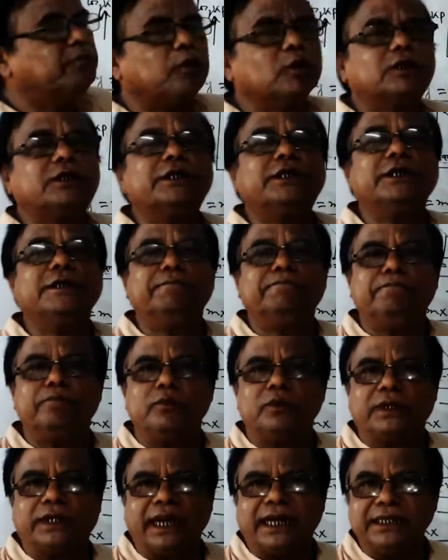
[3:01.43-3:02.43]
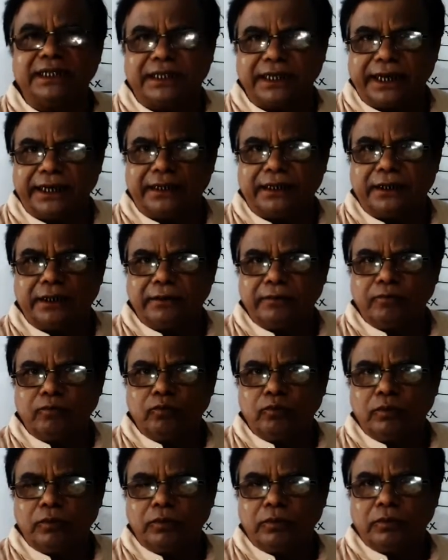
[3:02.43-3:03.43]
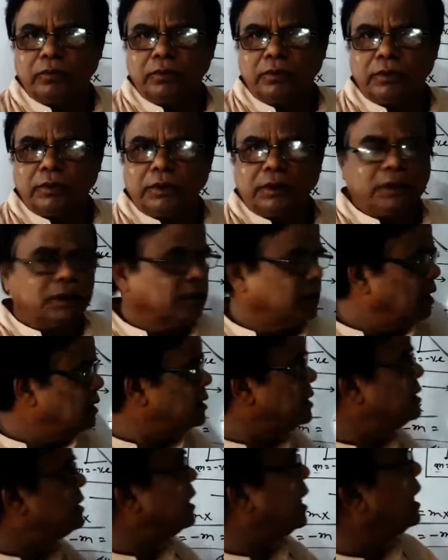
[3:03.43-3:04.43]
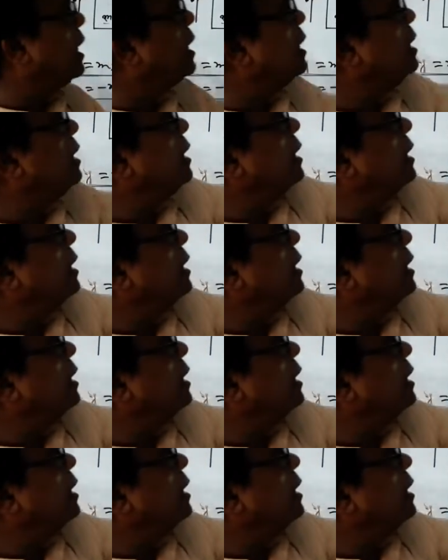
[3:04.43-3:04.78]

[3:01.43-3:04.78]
positive tangent. This is the